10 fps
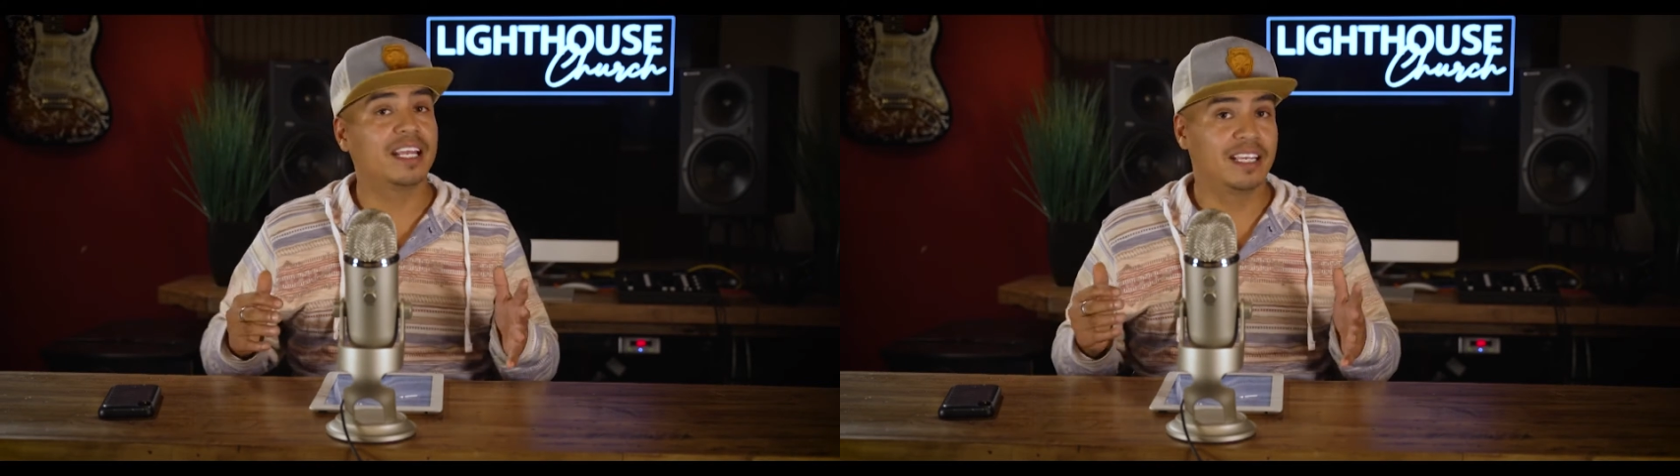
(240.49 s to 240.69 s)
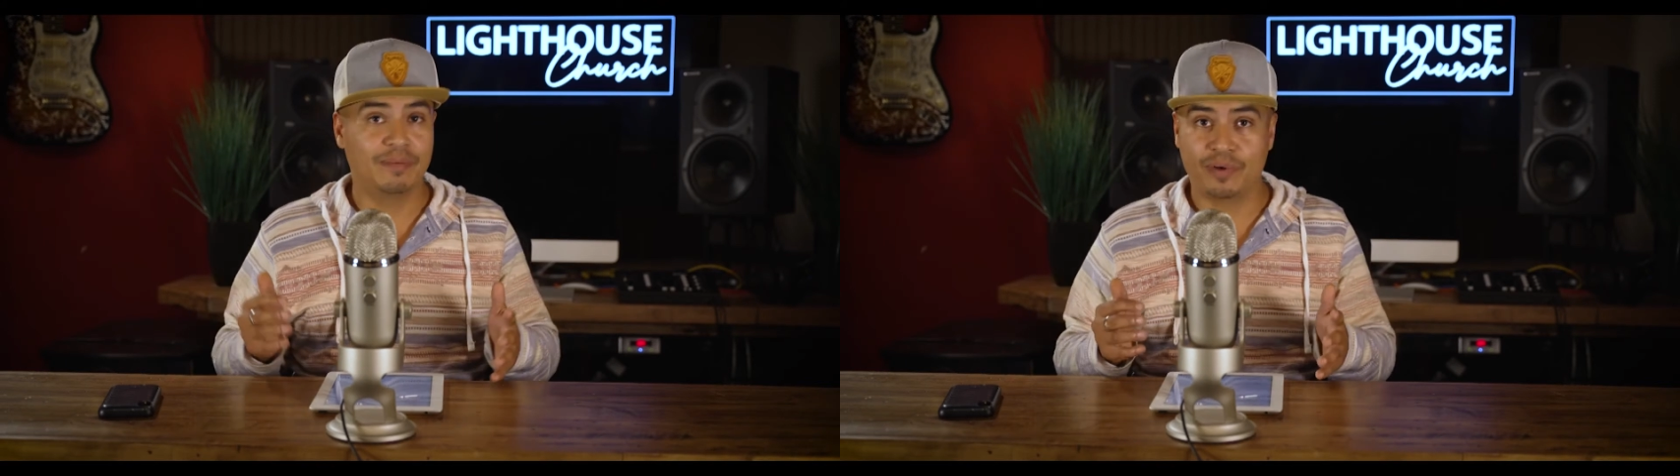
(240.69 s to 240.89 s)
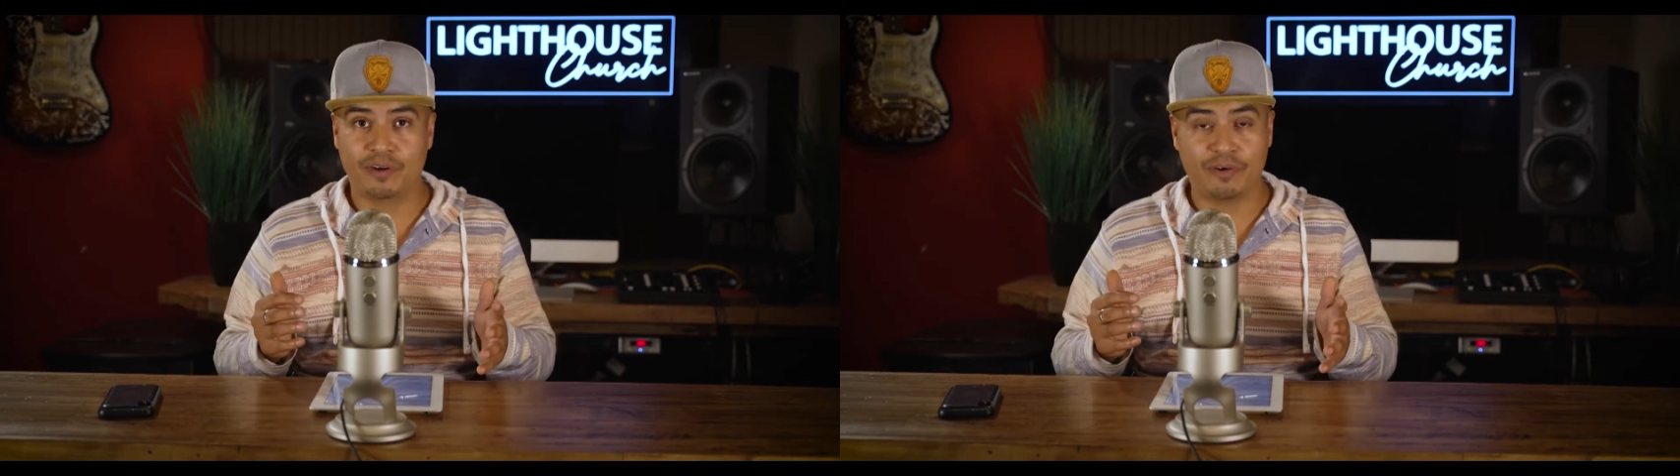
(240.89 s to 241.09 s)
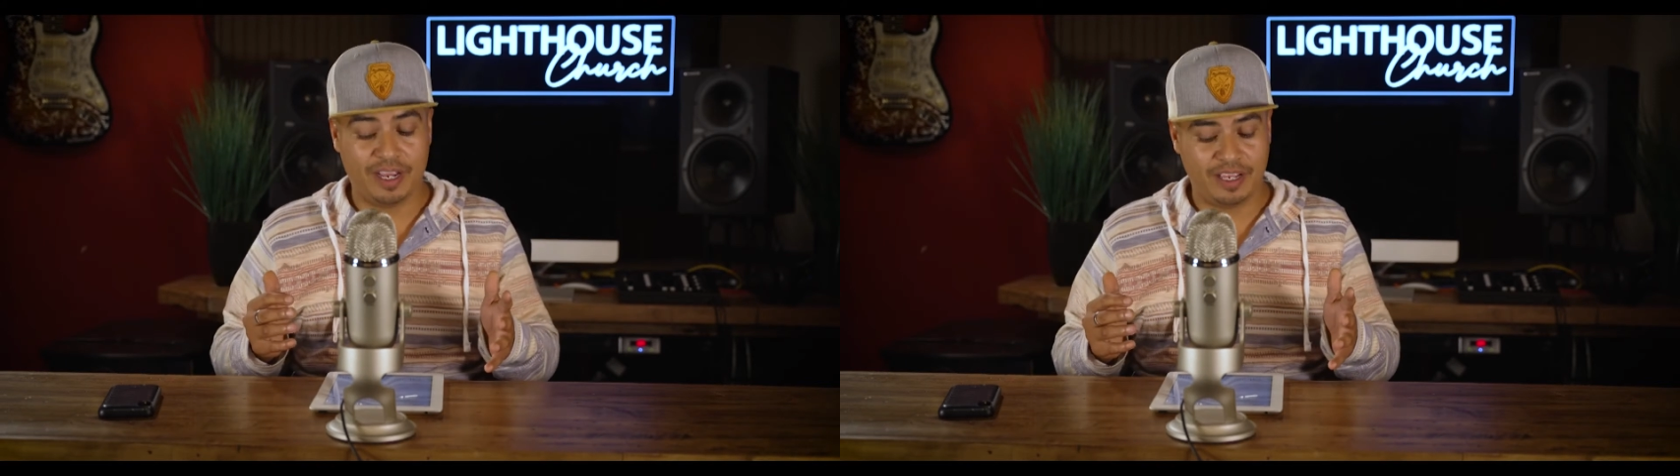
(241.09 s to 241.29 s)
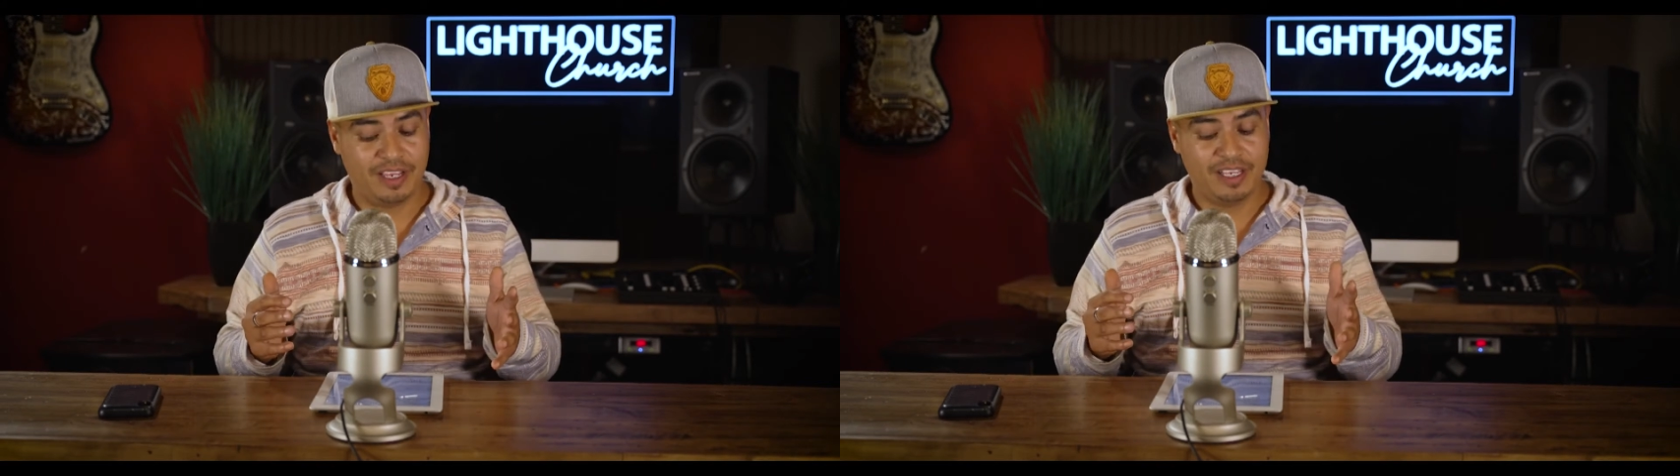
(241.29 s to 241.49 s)
a
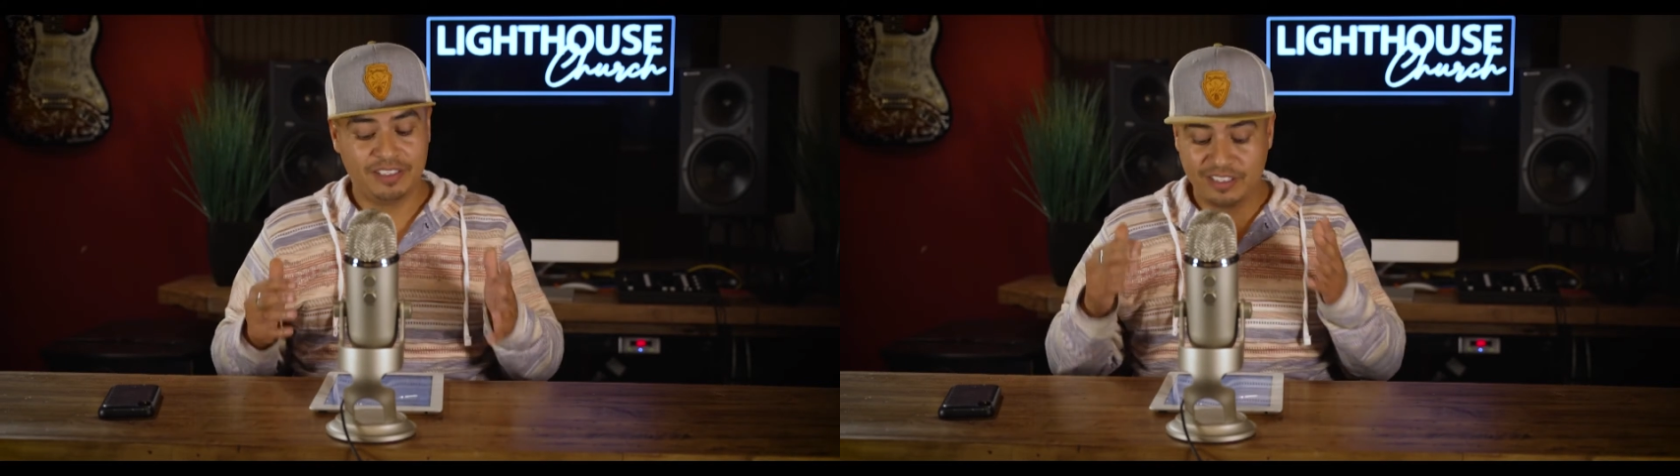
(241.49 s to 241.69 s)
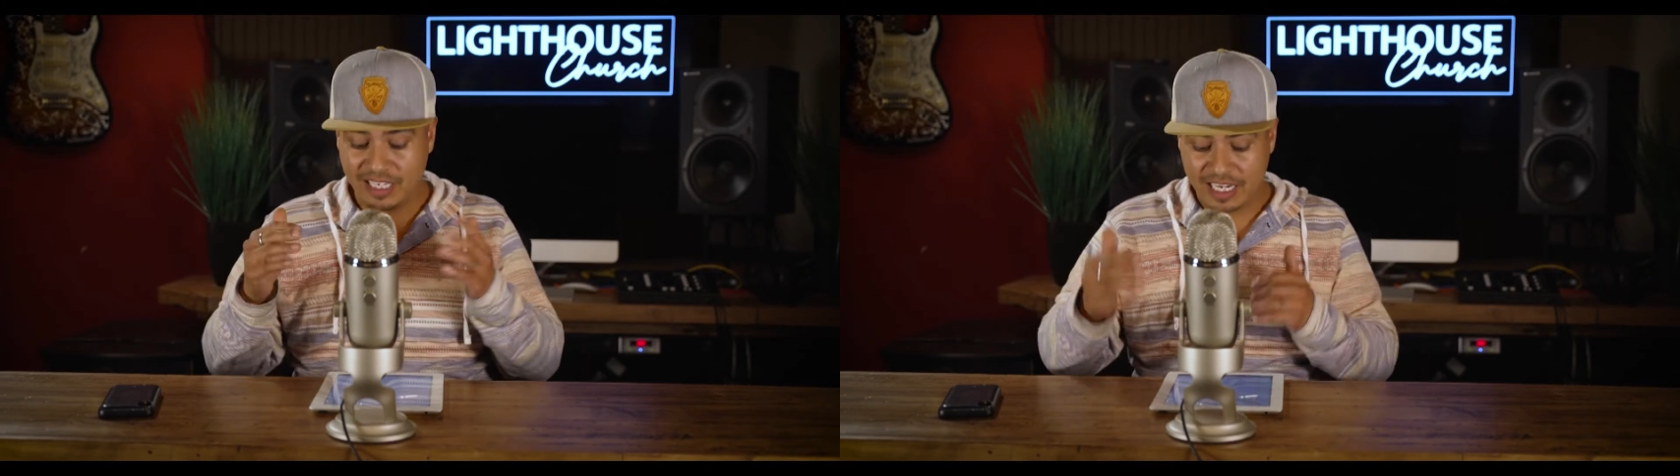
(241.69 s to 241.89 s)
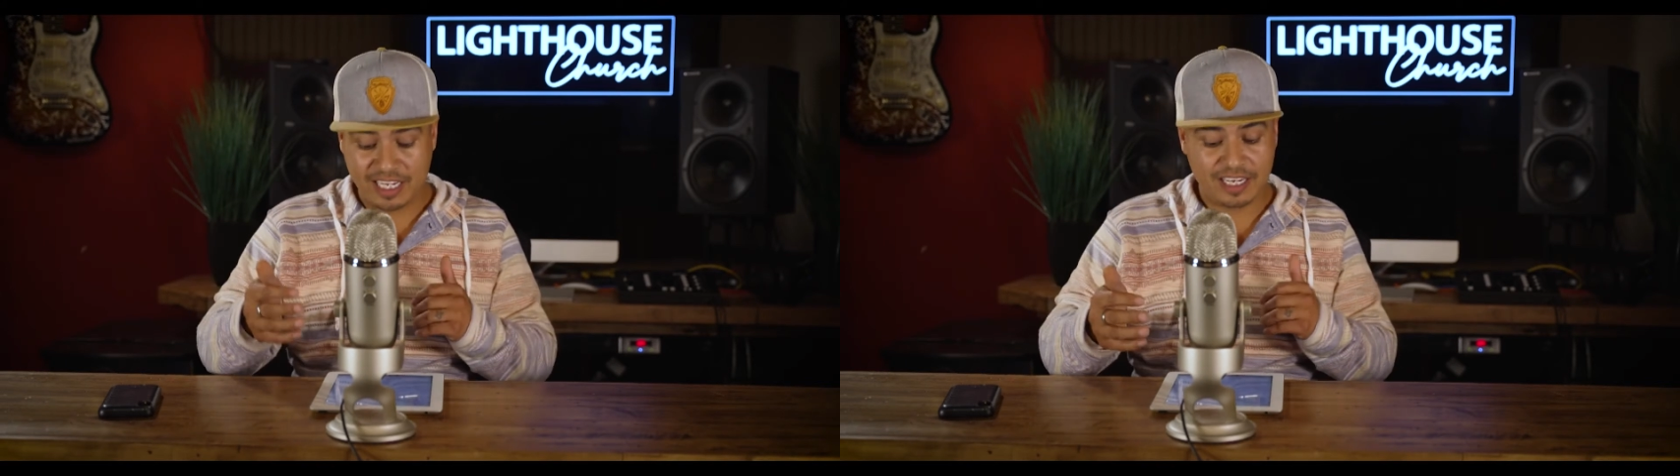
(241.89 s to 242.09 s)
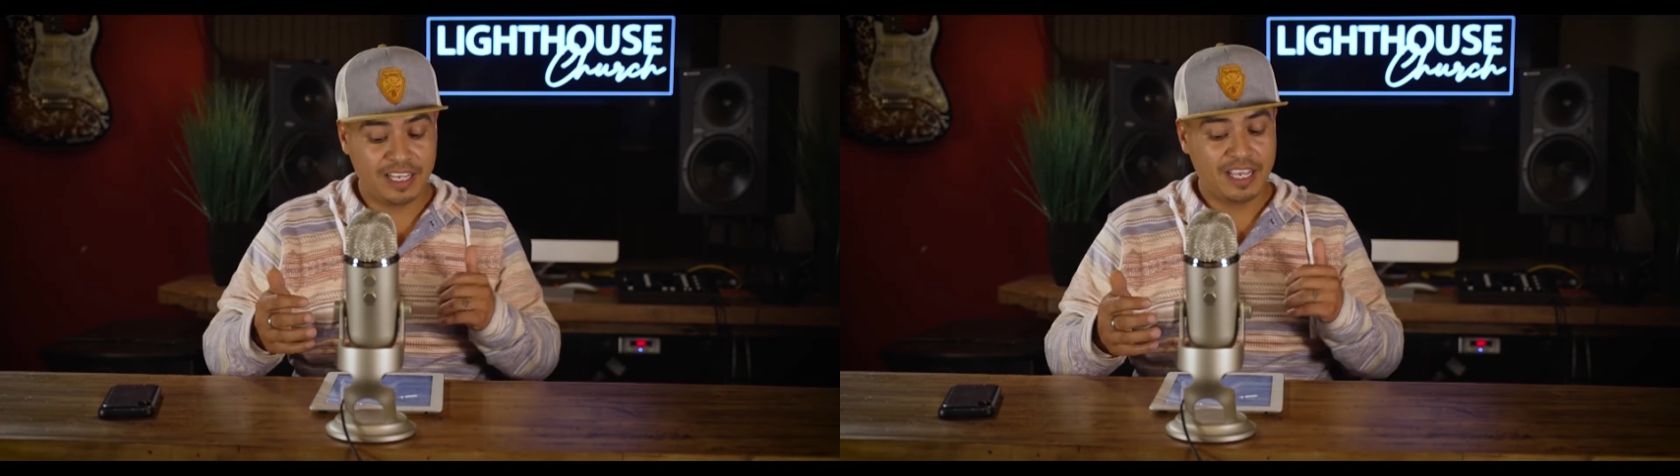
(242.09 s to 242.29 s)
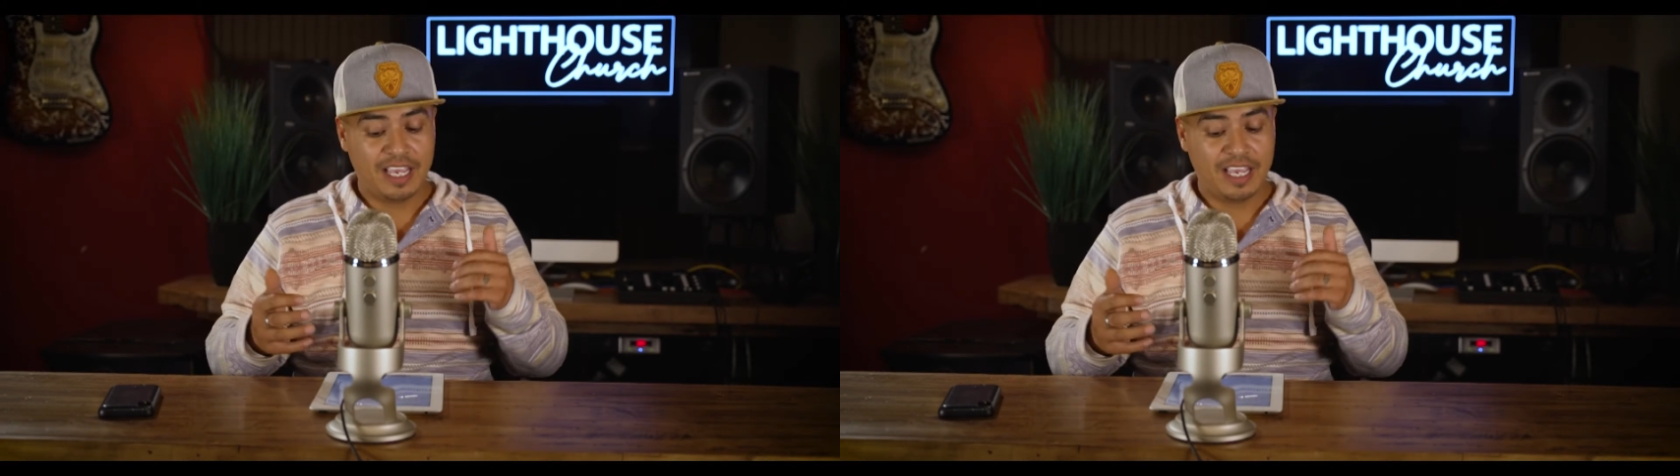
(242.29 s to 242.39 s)
hypocrite. Sinning